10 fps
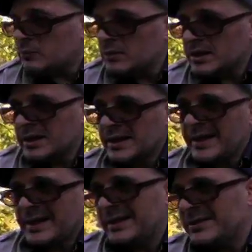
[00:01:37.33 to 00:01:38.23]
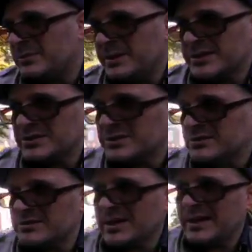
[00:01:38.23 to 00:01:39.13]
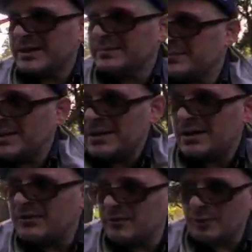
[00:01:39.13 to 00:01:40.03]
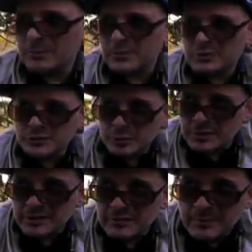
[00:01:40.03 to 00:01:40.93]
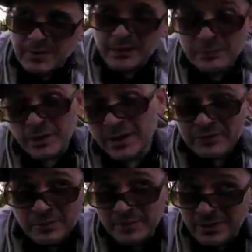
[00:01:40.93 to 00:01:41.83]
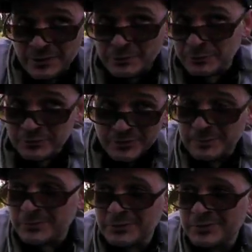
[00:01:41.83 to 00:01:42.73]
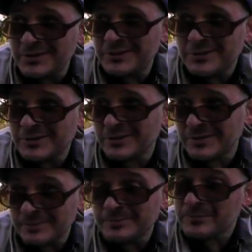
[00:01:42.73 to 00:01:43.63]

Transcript: I really like it. There's pictures of like a former student of mine when I used to be the cool substitute teacher